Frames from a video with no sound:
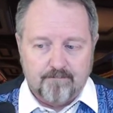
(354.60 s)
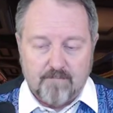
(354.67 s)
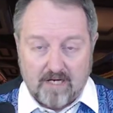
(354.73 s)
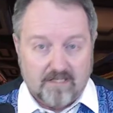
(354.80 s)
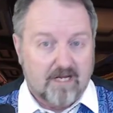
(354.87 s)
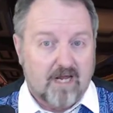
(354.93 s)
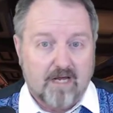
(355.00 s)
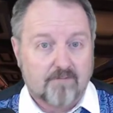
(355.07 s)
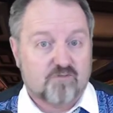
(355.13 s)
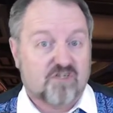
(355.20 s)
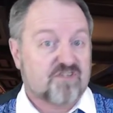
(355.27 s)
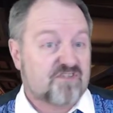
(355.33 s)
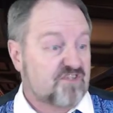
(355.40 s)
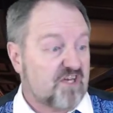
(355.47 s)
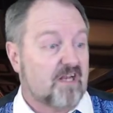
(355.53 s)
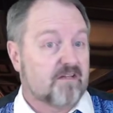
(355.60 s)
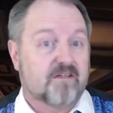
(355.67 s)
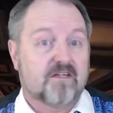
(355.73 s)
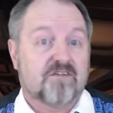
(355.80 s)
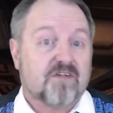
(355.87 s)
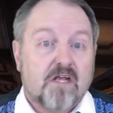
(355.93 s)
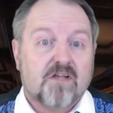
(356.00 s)
I can't just say
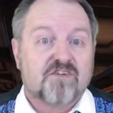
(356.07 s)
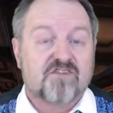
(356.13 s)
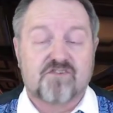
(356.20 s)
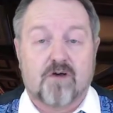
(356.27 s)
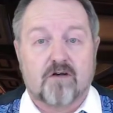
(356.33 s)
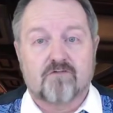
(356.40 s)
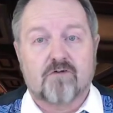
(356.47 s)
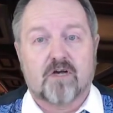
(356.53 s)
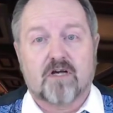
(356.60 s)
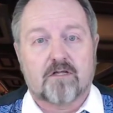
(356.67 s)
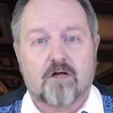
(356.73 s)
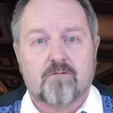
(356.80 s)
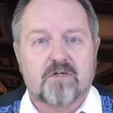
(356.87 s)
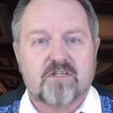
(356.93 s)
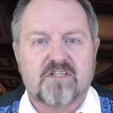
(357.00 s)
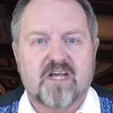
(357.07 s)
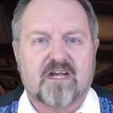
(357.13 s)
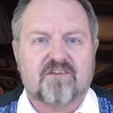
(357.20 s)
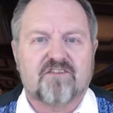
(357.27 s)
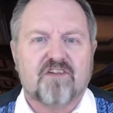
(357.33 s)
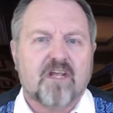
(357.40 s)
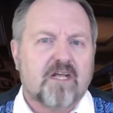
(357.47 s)
that Star Trek Lower
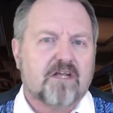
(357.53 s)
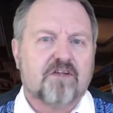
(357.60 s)
Decks